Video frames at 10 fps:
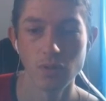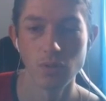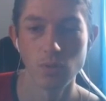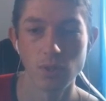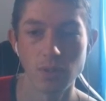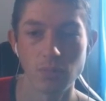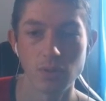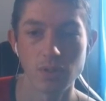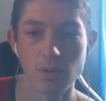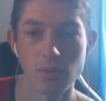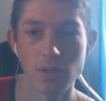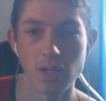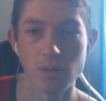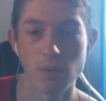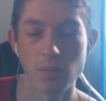really pull something
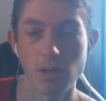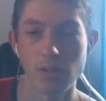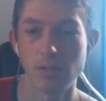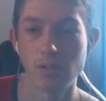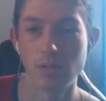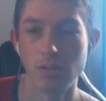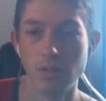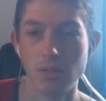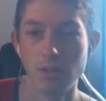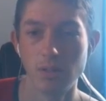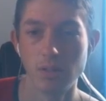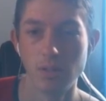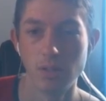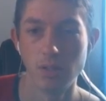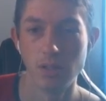out of my butt,
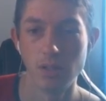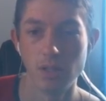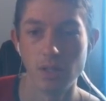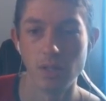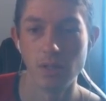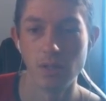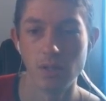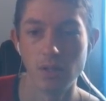then